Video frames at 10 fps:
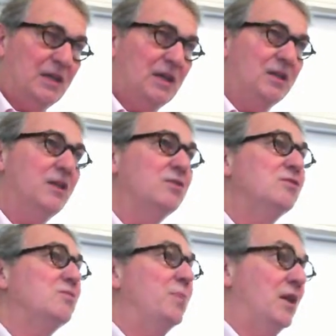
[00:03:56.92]
And
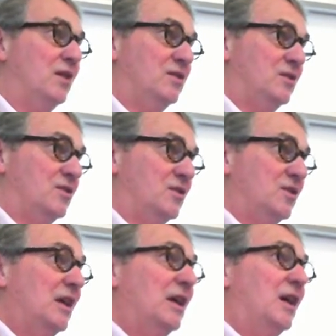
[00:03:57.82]
those
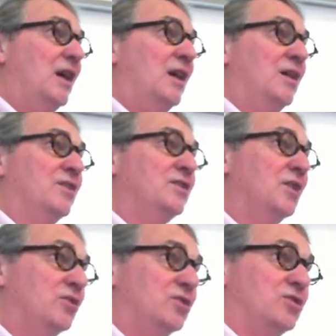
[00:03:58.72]
pasts are the
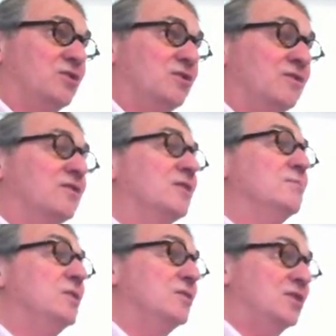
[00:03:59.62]
notions of
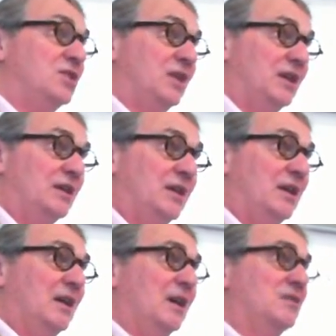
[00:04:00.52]
community
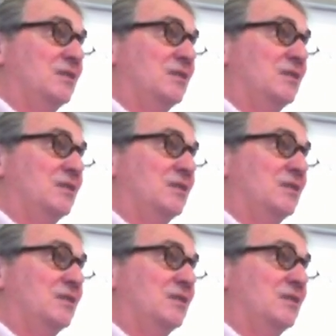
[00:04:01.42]
as